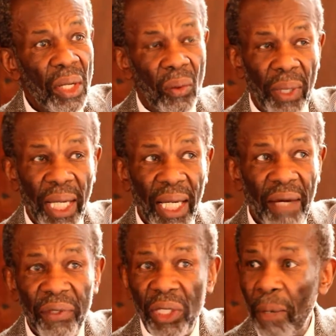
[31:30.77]
when I
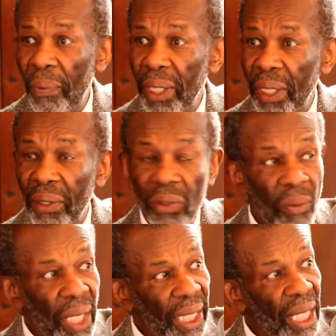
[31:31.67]
left the operating room,
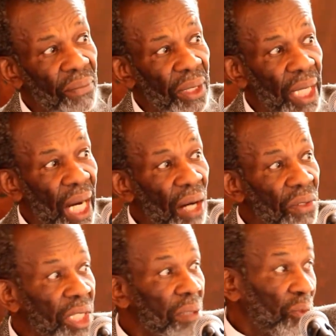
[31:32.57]
I came to the
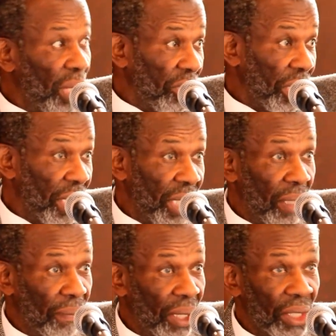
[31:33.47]
housing project here
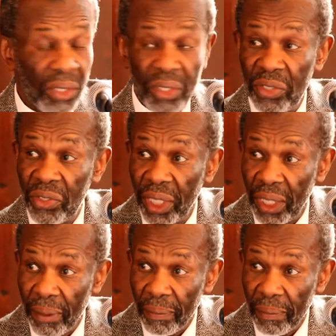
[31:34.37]
in Burlington City.